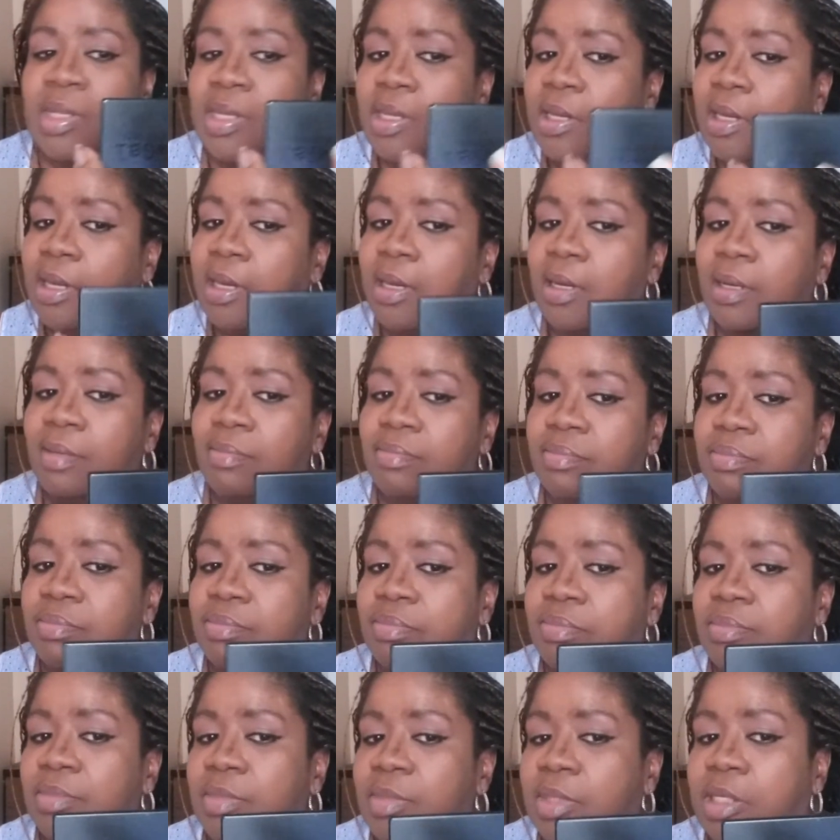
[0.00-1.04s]
Yep,
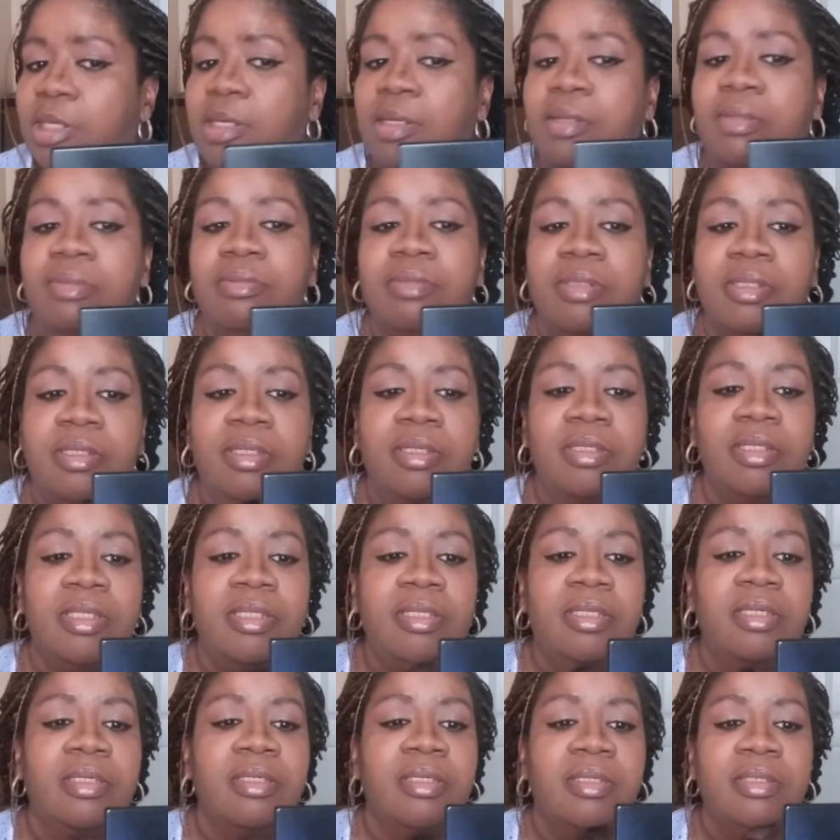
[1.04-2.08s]
it really
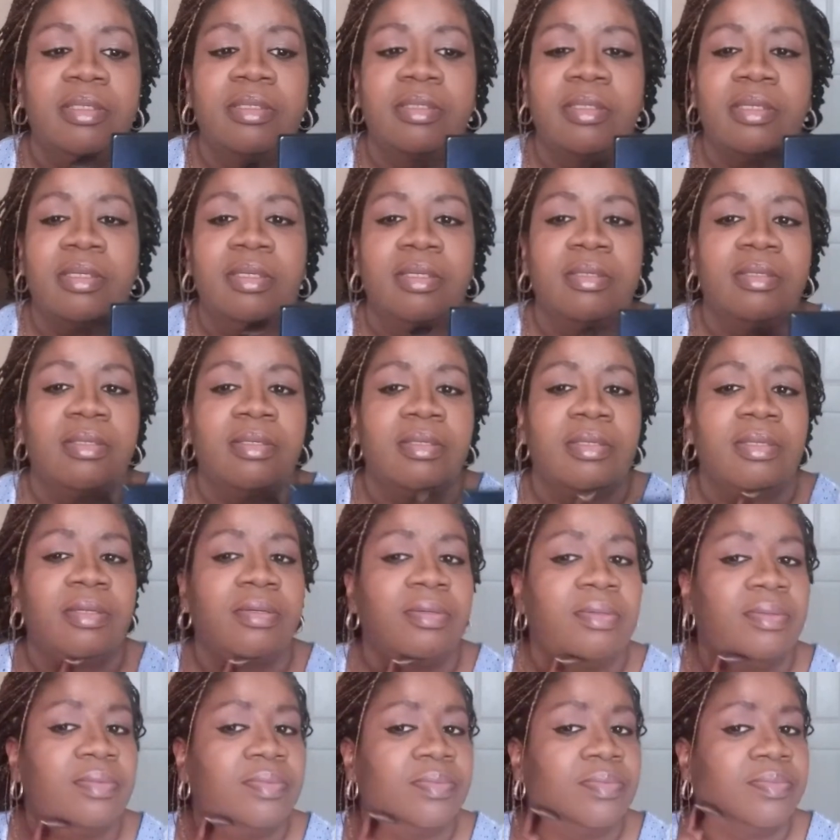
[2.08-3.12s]
does. So.